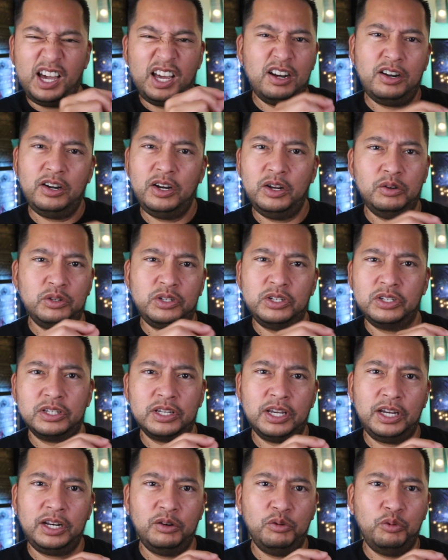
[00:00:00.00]
I don't know, it just
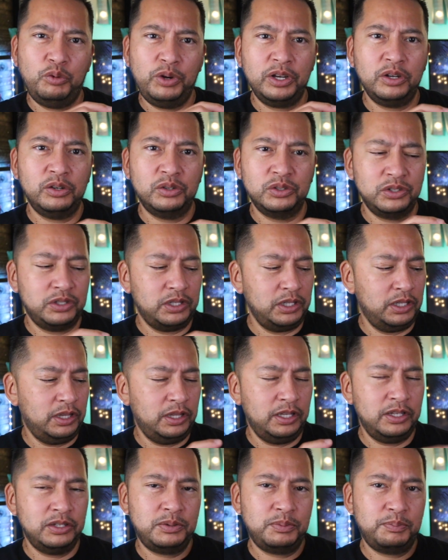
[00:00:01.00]
kind of wiggles in
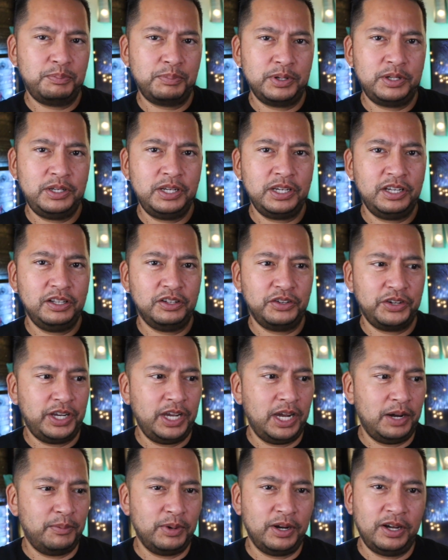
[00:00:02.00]
this particular
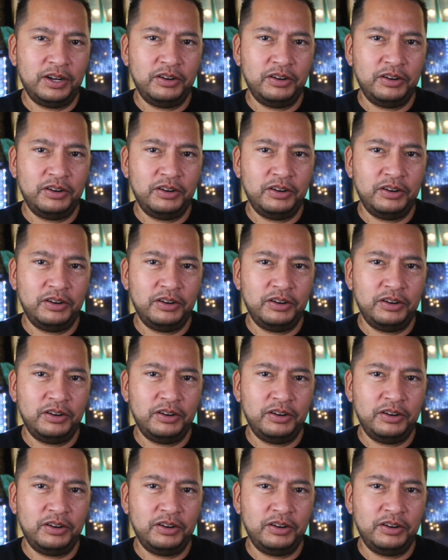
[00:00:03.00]
camera.